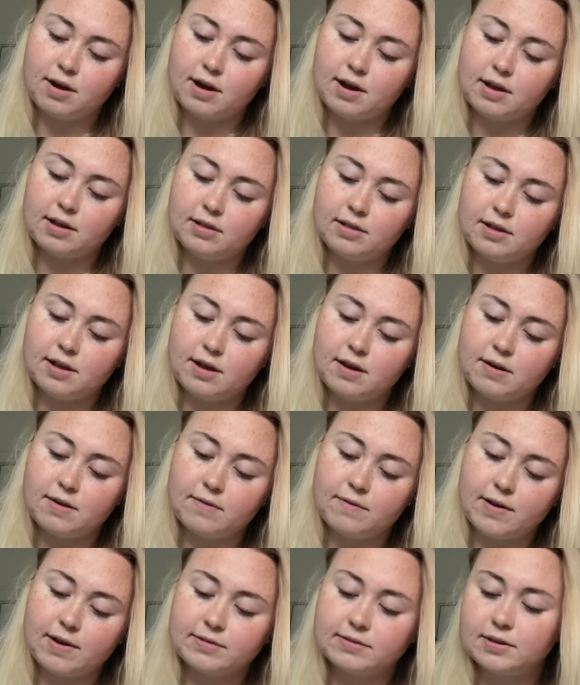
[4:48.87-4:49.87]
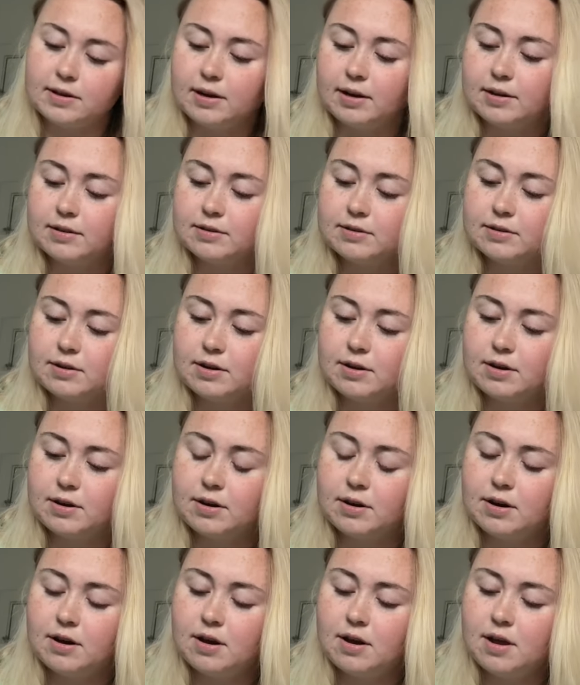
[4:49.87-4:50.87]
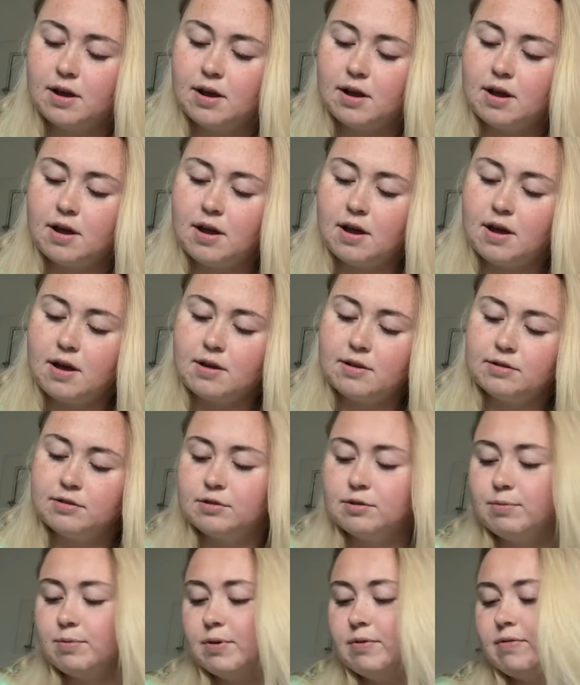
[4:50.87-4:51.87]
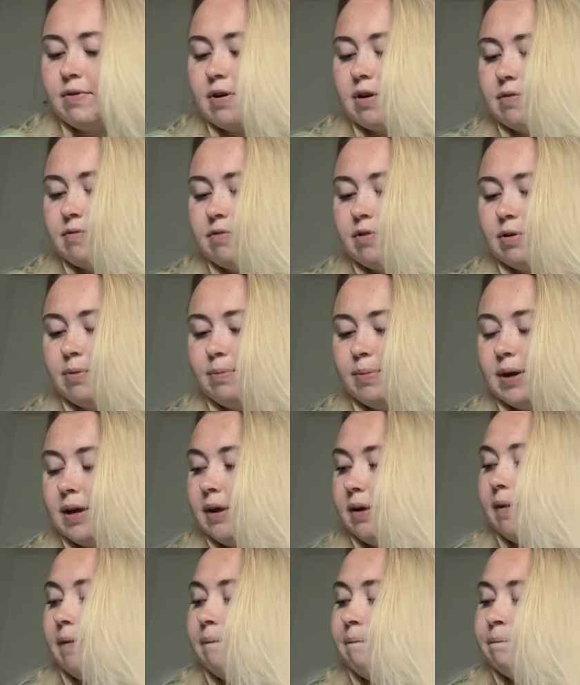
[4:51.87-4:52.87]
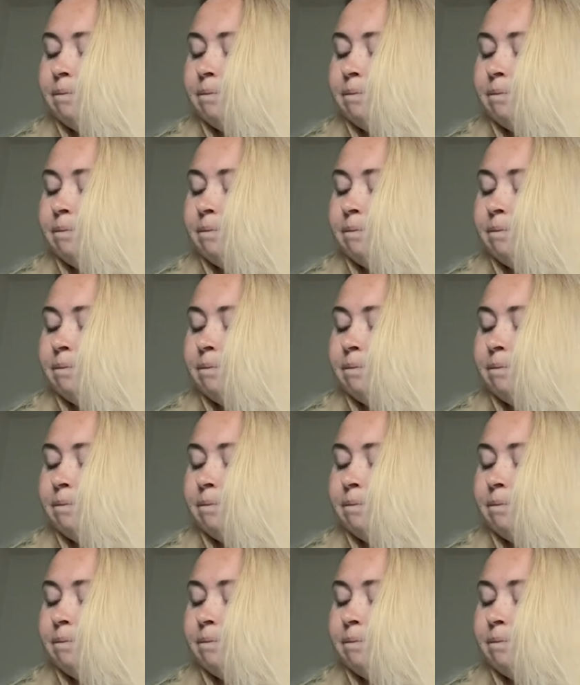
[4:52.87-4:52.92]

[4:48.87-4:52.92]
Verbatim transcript: I love as a dancer. It's super fun for me